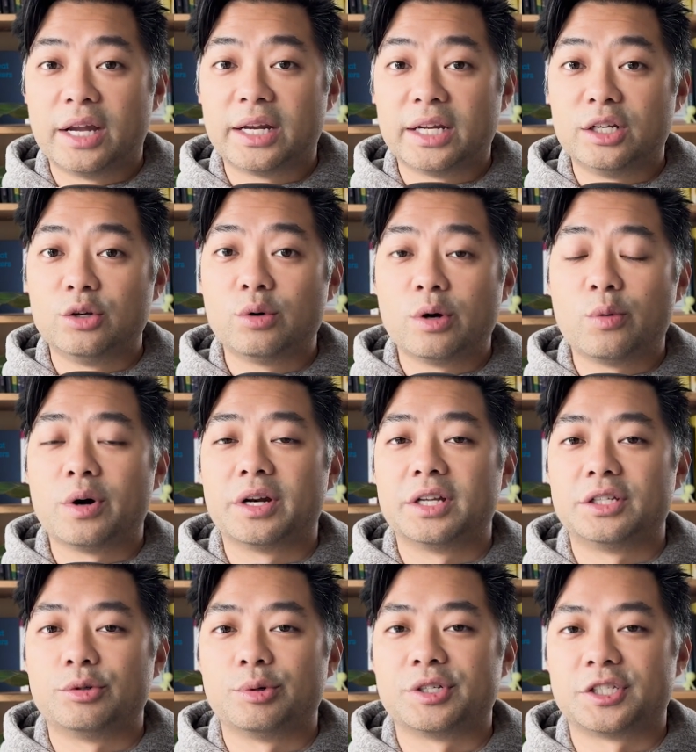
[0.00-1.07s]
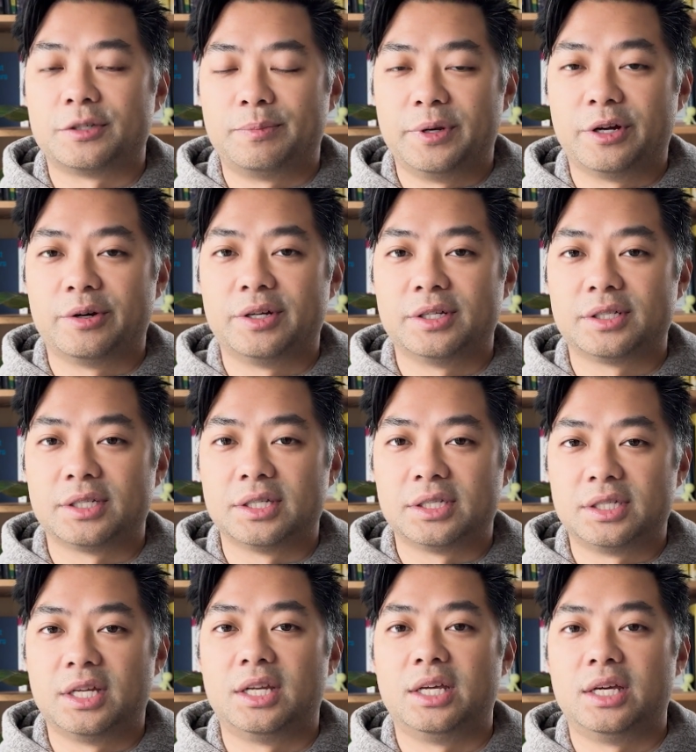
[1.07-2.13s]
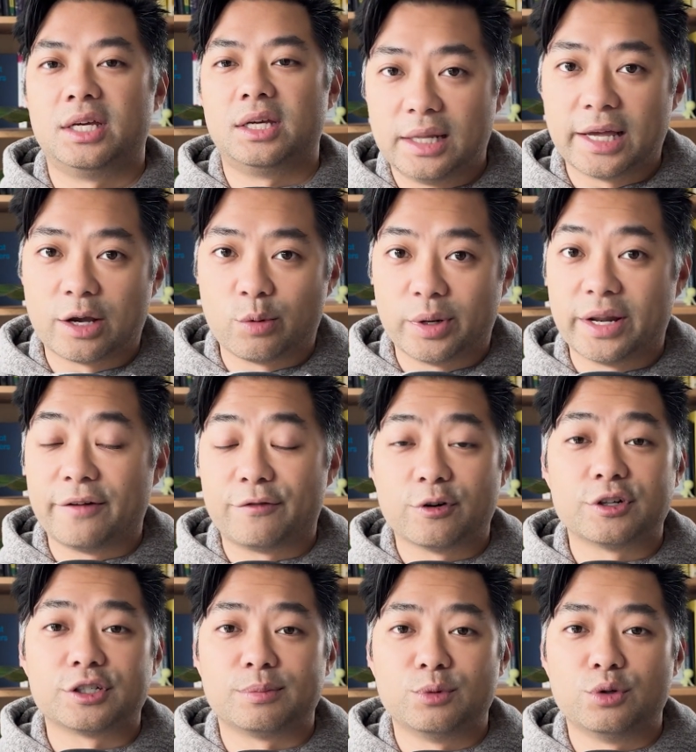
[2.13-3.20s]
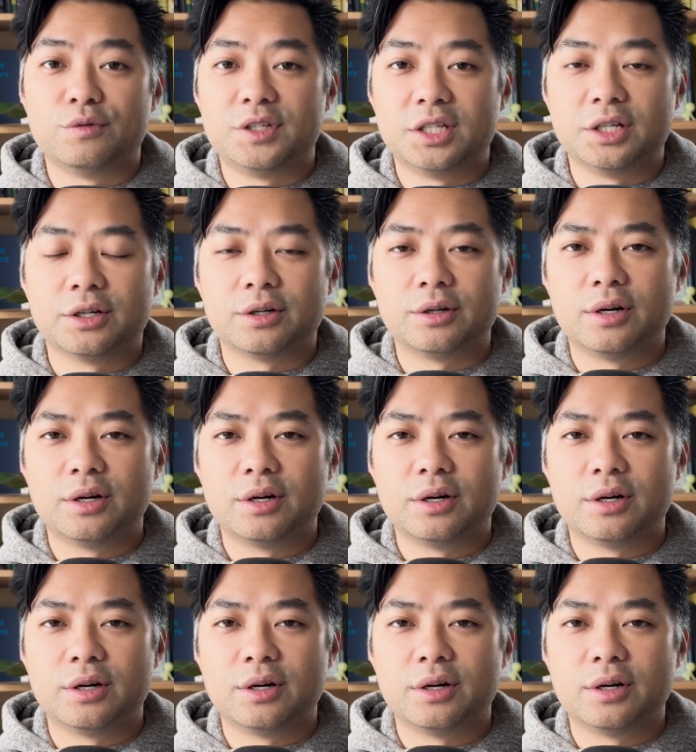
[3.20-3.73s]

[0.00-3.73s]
and I knew I wanted to experience the city like when I first moved here.